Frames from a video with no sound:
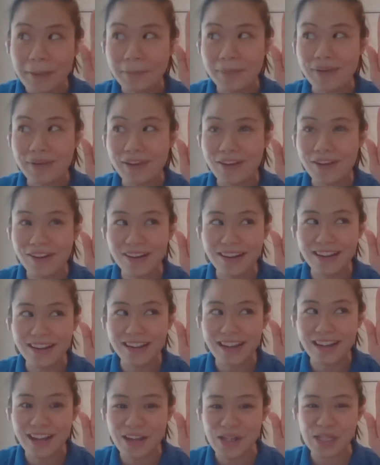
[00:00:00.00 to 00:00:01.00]

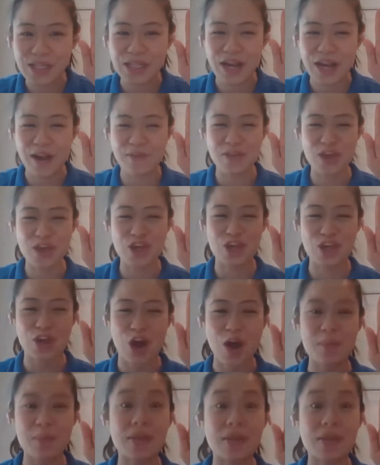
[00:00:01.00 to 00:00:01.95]
peering inside the shop,